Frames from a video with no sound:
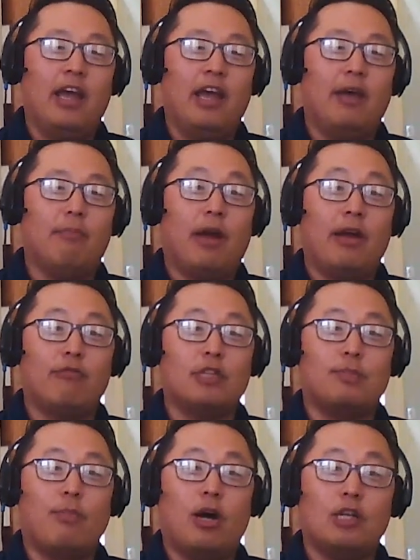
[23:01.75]
And my
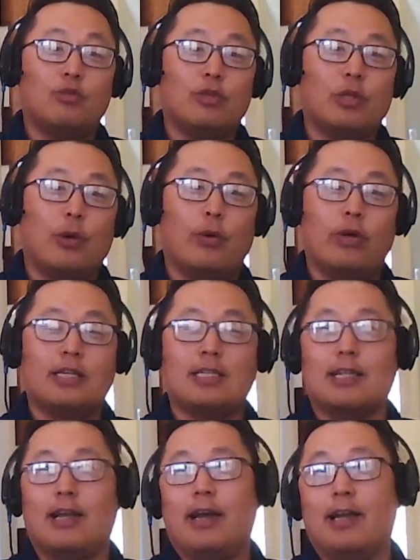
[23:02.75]
response was
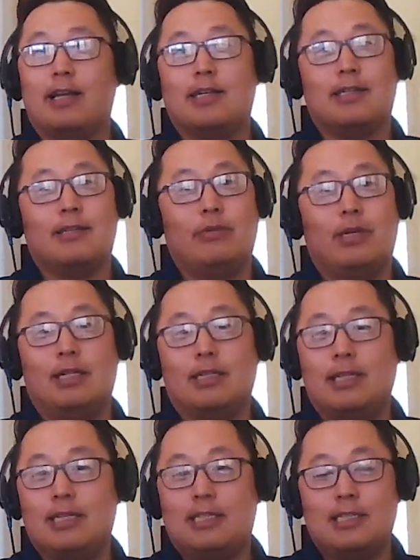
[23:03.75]
always like,
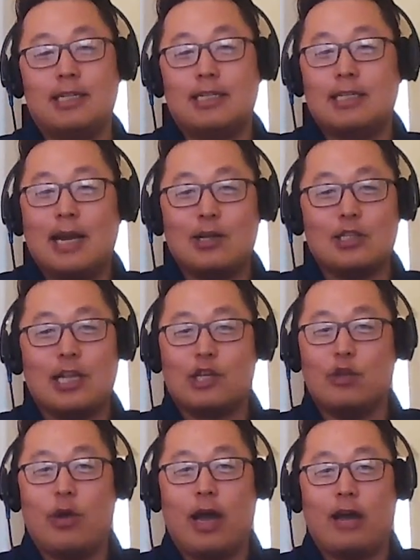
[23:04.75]
well, it just sounds
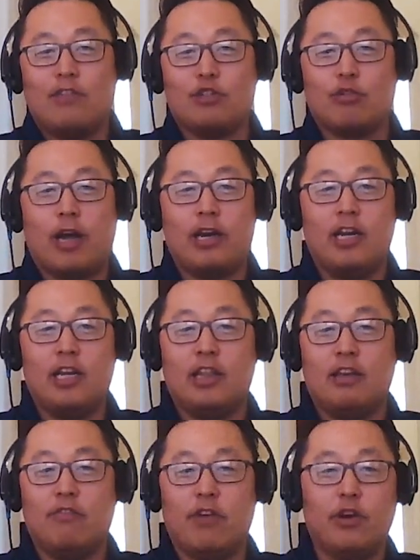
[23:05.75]
like you haven't tried
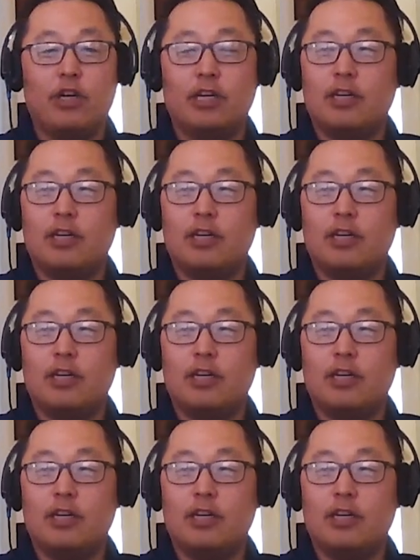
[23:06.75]
anything very